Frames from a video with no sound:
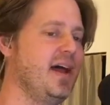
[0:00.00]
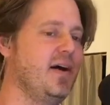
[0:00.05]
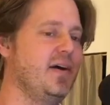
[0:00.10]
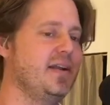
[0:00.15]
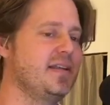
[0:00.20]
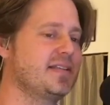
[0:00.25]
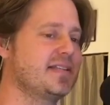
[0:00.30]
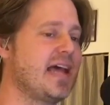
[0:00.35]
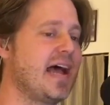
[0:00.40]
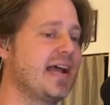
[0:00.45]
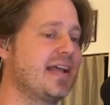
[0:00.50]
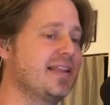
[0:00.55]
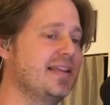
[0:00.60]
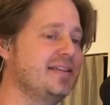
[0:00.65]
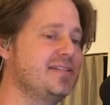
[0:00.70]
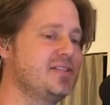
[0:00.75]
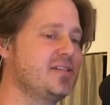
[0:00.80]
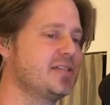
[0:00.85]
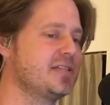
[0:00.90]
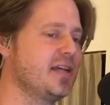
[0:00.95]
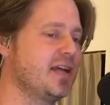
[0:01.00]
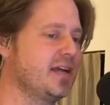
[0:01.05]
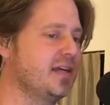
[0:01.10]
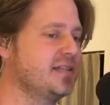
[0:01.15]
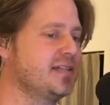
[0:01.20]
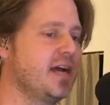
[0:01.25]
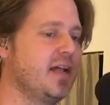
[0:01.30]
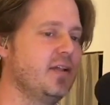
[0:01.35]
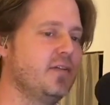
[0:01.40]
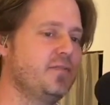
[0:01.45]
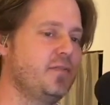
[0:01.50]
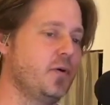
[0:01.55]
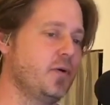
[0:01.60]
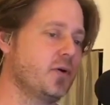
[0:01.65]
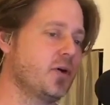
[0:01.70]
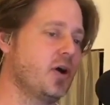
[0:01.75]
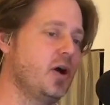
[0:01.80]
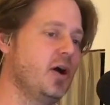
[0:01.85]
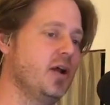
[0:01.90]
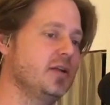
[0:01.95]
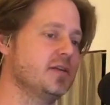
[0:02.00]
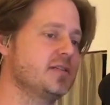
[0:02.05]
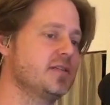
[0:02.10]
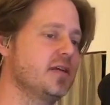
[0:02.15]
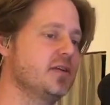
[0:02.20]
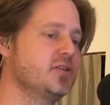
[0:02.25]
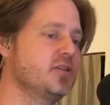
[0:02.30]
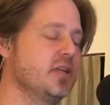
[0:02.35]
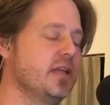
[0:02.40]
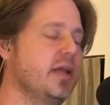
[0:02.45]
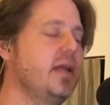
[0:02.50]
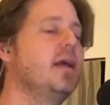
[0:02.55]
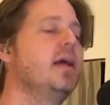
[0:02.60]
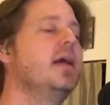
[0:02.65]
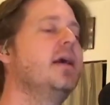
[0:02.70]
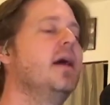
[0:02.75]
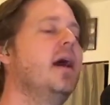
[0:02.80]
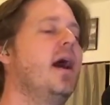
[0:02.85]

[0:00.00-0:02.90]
No, exactly. It's just like a telephone call, essentially.